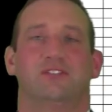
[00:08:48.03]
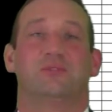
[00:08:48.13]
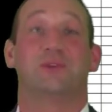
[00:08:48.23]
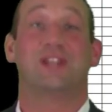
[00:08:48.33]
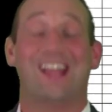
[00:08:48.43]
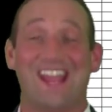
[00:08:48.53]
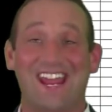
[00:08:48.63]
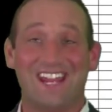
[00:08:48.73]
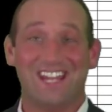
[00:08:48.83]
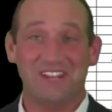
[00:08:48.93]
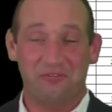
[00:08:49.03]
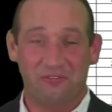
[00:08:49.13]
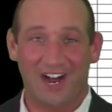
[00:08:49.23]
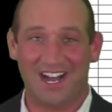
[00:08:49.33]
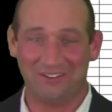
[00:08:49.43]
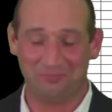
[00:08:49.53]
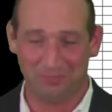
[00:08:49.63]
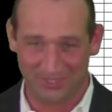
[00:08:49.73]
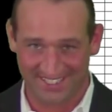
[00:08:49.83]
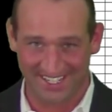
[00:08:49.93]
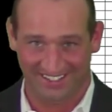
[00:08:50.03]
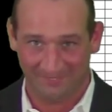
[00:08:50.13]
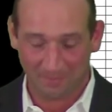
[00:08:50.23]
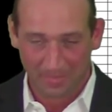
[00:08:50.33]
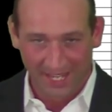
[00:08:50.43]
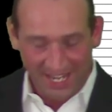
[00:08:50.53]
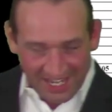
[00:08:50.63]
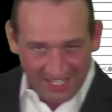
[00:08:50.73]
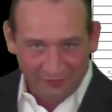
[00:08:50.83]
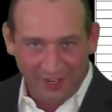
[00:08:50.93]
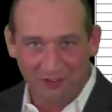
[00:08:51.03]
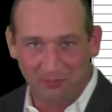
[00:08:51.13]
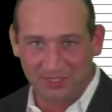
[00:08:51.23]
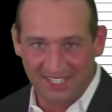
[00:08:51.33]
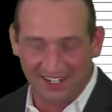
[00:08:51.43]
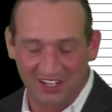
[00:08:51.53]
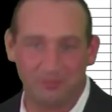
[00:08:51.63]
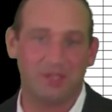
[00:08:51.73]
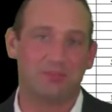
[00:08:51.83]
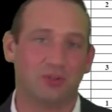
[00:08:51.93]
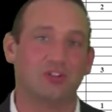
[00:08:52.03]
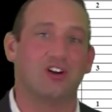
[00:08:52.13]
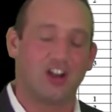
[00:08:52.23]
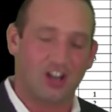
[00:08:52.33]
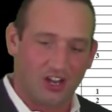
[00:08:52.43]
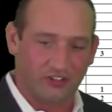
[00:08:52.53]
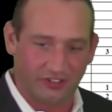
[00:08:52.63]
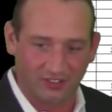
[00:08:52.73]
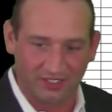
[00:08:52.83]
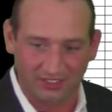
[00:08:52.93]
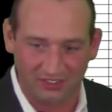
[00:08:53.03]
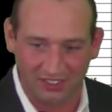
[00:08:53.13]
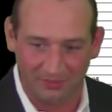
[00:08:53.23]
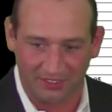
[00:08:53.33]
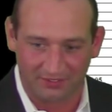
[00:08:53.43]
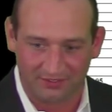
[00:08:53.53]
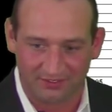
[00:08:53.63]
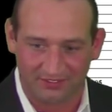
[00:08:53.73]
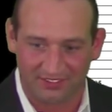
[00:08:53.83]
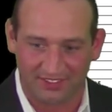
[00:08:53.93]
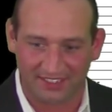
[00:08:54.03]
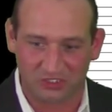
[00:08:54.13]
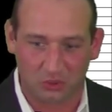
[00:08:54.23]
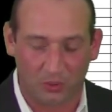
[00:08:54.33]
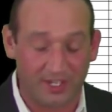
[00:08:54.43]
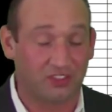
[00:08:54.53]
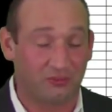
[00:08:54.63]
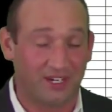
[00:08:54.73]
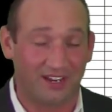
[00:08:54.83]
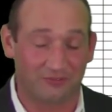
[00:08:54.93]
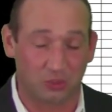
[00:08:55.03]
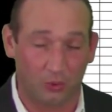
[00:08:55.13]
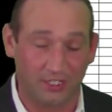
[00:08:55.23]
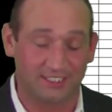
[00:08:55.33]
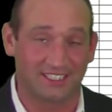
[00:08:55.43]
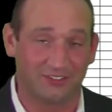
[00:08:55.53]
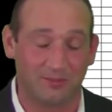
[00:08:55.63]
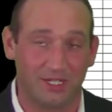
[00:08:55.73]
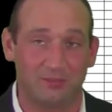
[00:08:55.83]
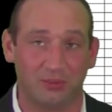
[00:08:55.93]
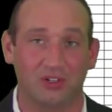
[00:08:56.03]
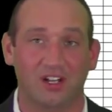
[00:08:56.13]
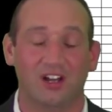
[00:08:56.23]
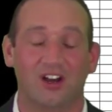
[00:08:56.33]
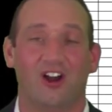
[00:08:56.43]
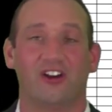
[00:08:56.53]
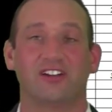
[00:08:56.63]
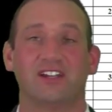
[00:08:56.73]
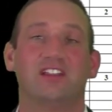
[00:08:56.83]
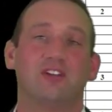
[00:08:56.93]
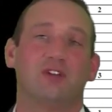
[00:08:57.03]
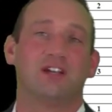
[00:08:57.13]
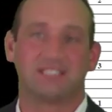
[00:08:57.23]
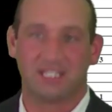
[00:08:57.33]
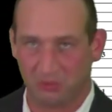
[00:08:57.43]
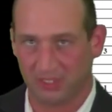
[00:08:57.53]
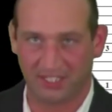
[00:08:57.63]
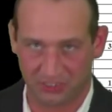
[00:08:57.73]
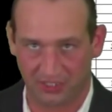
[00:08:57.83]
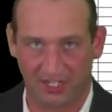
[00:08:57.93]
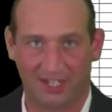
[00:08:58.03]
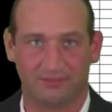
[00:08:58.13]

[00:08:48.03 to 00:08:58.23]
We get 85%. 85% of the people under the legal limit, that's 23 out of 27 people, are getting arrested when they should not.